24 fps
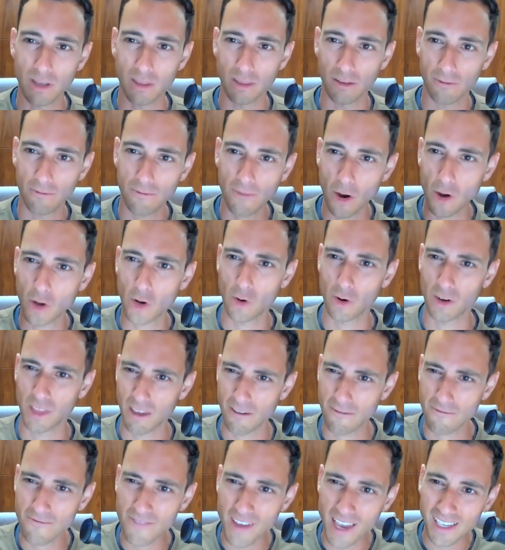in the photo or
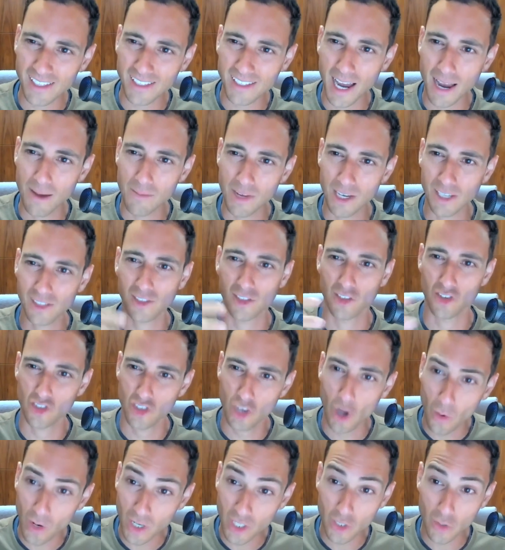they FaceTimed us to
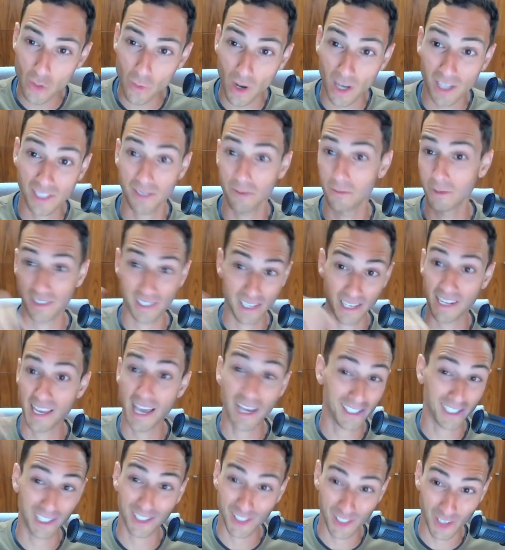show it to us, and we said,
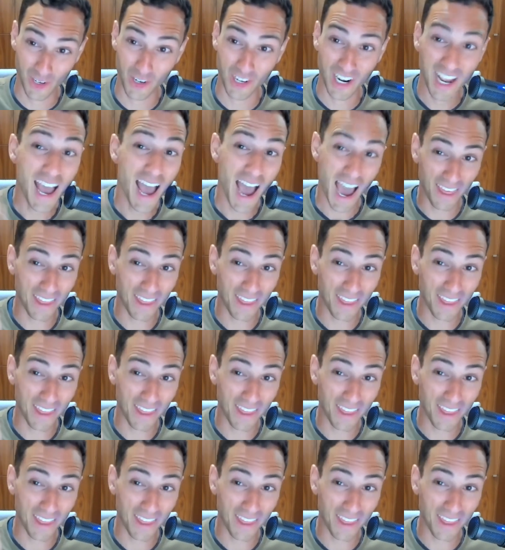yes, it's good.